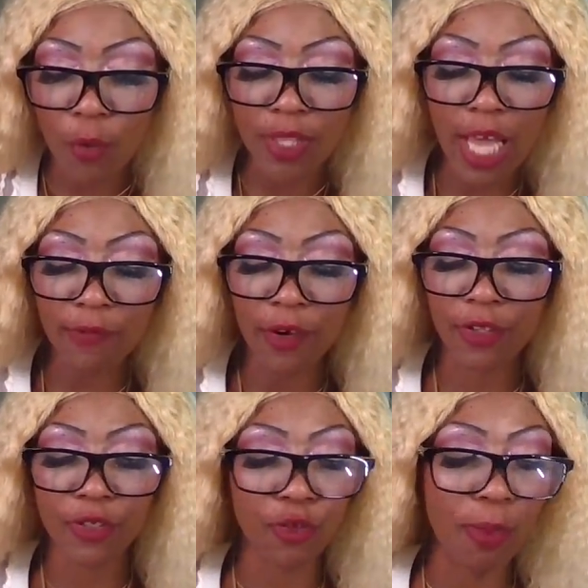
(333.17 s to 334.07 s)
Without
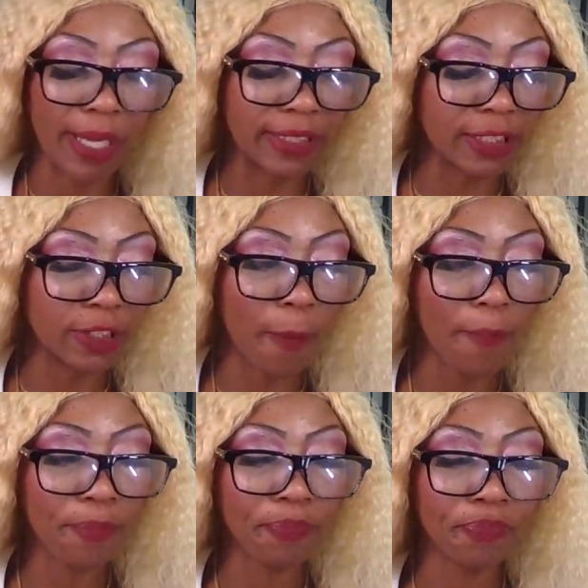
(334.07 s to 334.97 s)
further ado, Pisces,
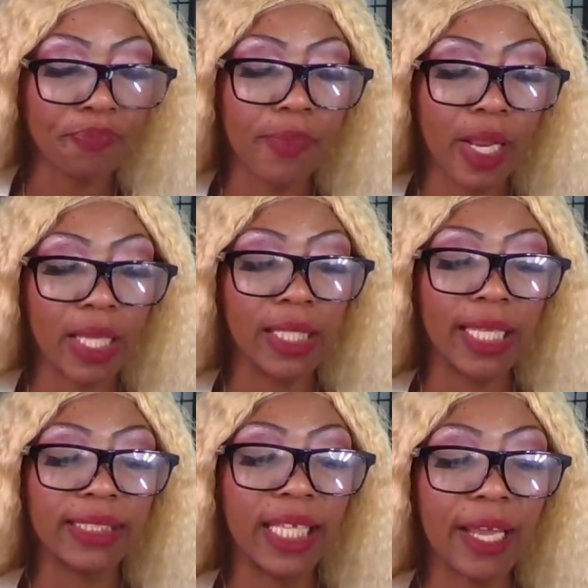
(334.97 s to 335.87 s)

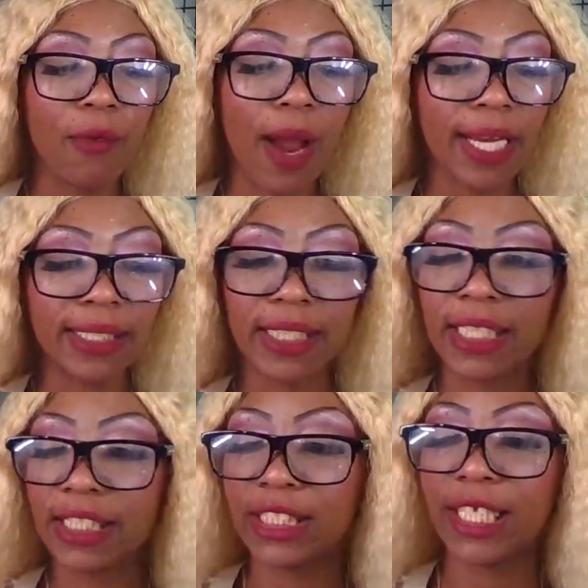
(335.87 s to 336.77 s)
let's get right into
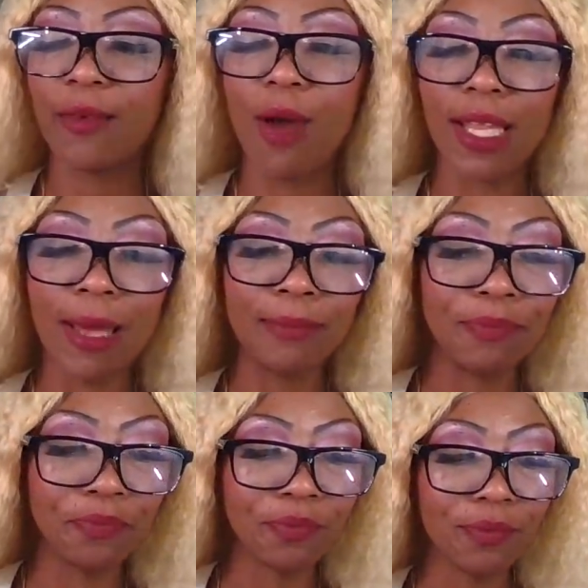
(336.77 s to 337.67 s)
this shit while I'm
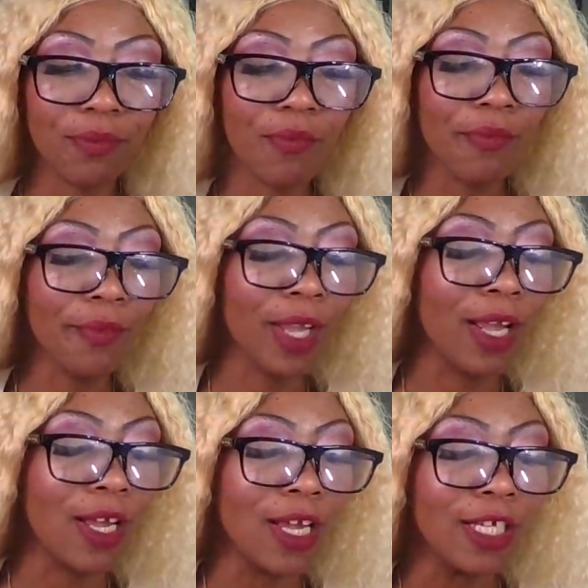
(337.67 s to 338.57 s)

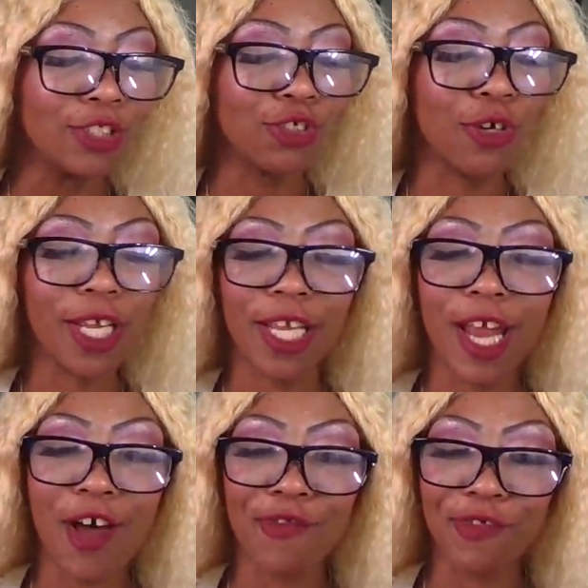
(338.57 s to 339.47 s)
tricking
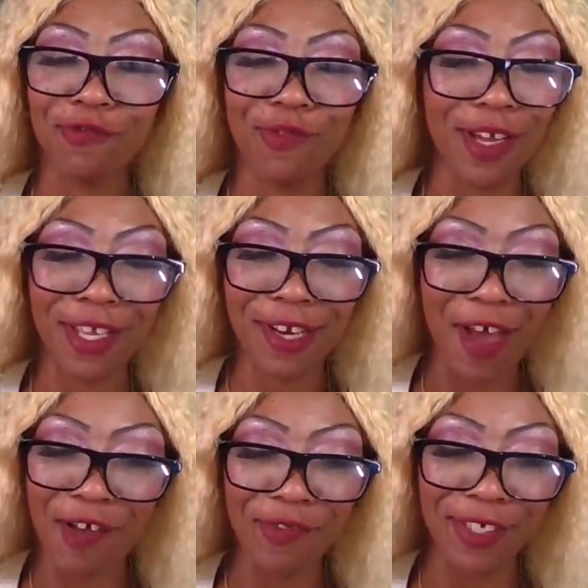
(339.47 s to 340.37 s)
off and fucking
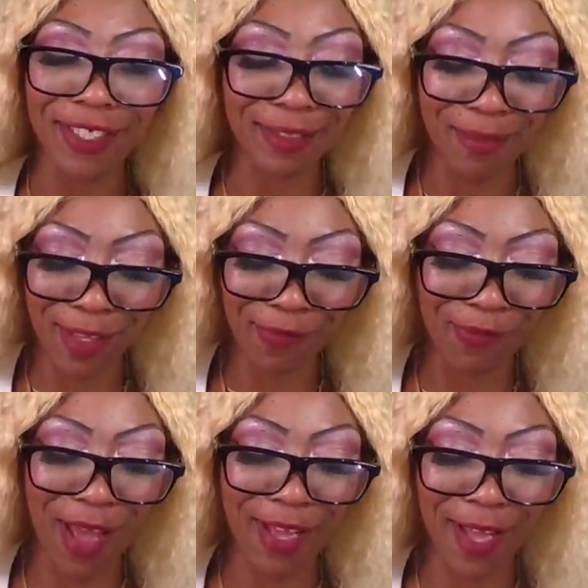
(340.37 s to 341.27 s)
off in this
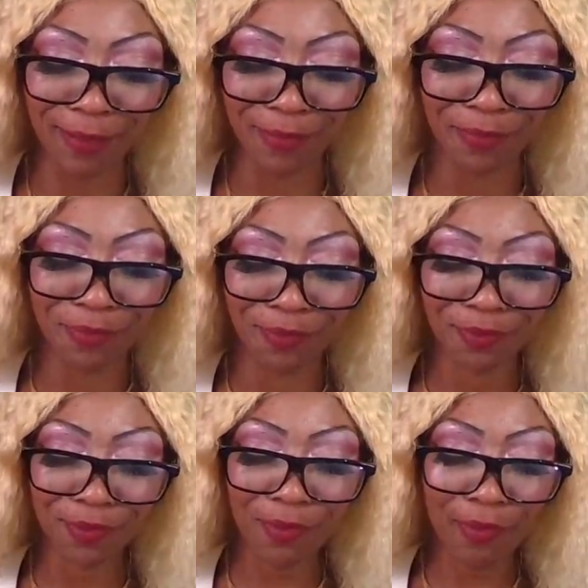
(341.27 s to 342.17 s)
motherfucker.
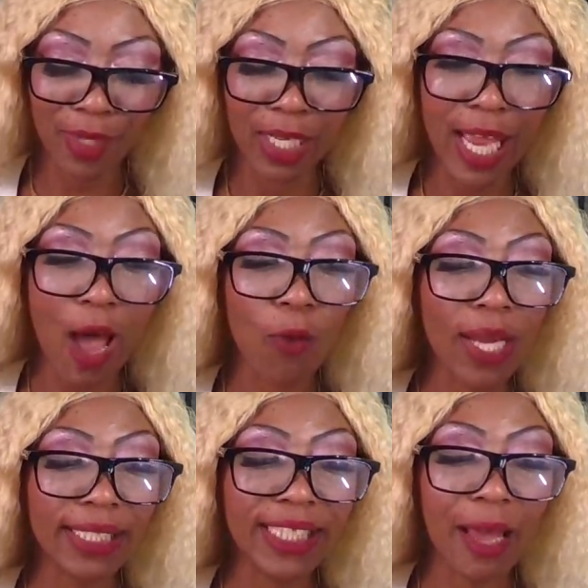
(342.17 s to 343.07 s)
Now,
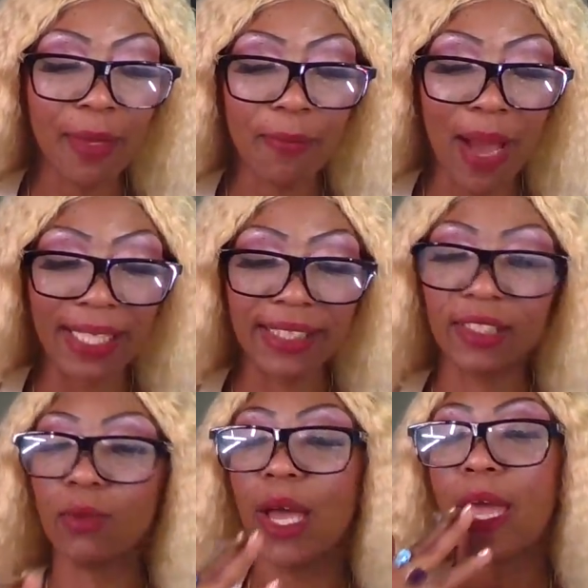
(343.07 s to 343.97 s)
what is coming
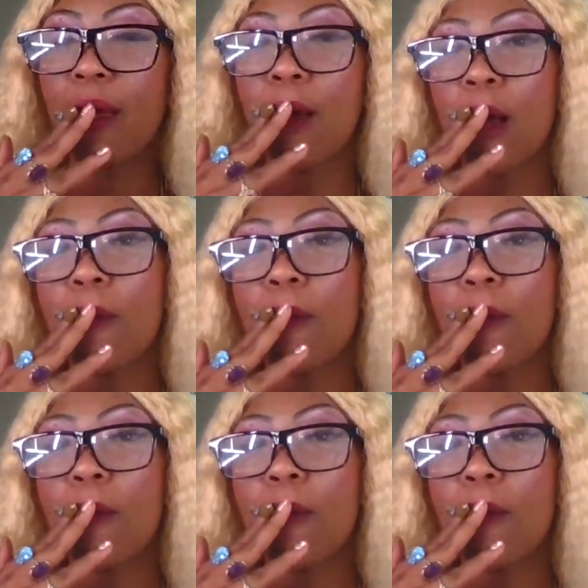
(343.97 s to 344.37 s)
Pisces' way?